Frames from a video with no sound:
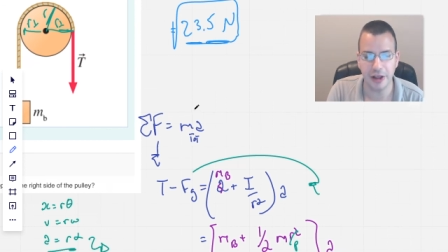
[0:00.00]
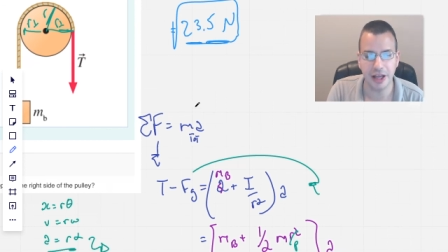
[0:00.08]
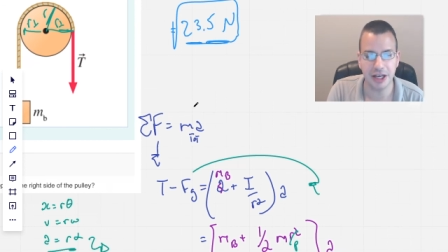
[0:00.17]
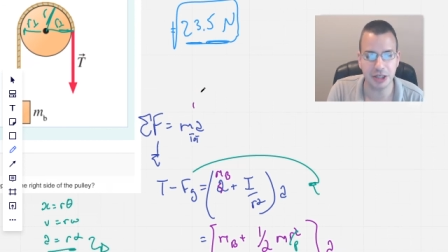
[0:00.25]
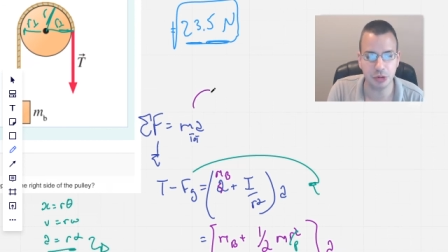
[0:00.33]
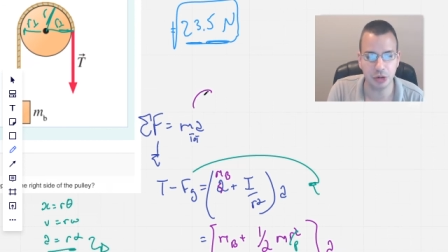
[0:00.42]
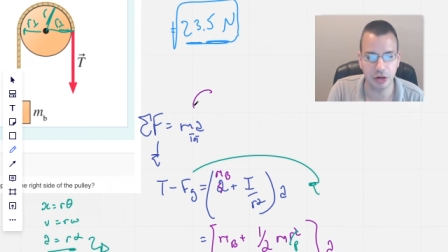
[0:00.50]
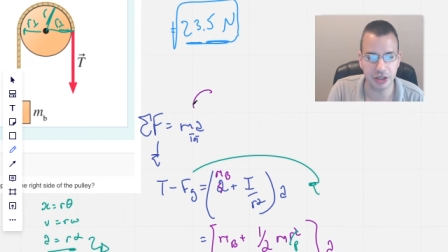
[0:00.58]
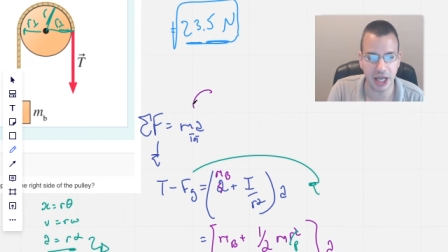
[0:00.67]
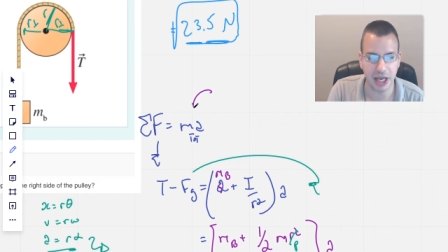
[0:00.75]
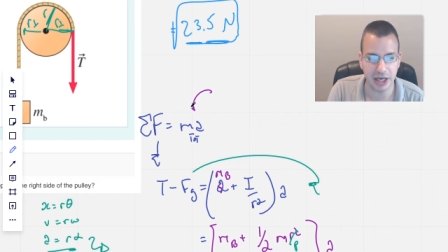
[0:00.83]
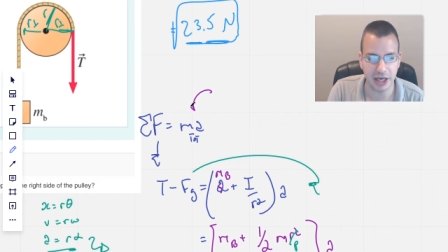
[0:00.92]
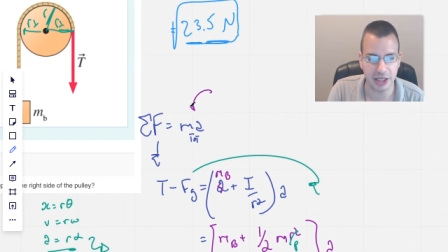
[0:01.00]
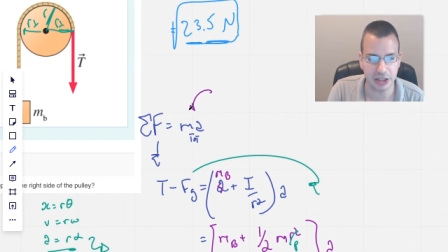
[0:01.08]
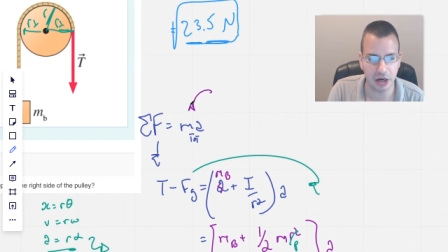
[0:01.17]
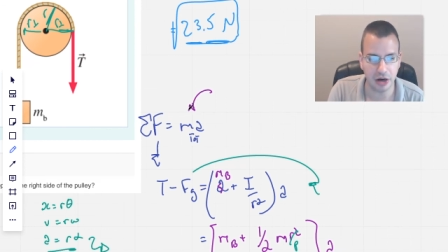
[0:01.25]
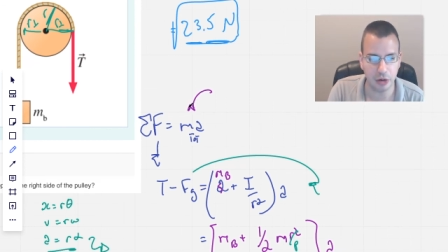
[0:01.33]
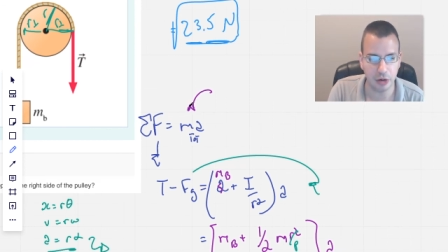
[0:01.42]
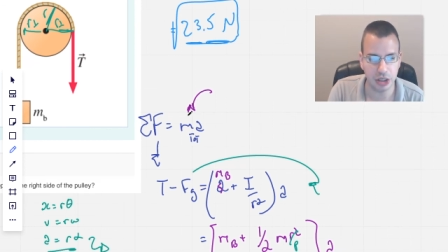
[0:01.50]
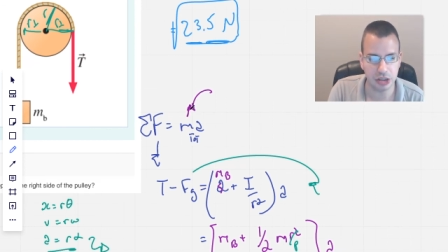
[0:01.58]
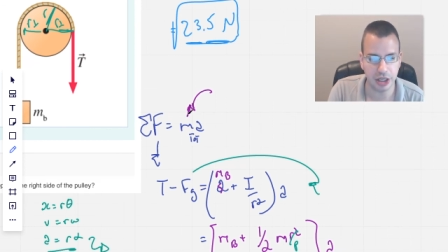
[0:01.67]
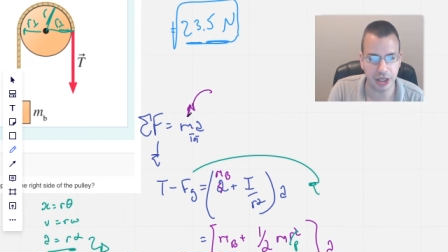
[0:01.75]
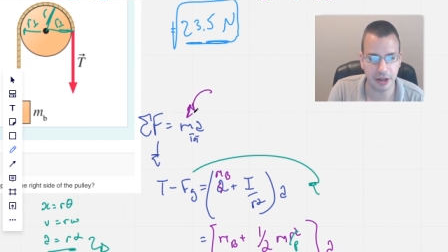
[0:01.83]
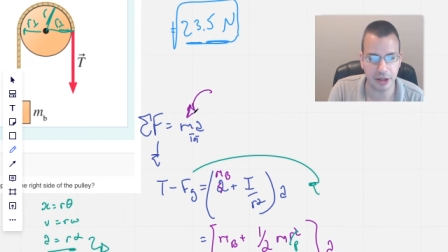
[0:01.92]
because we looked at it as, all right, let's
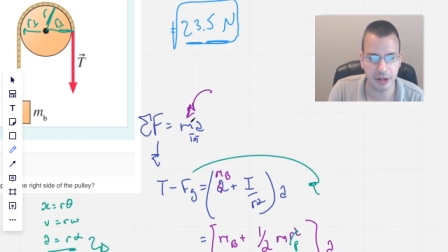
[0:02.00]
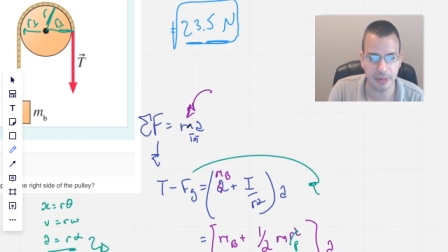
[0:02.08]
look at the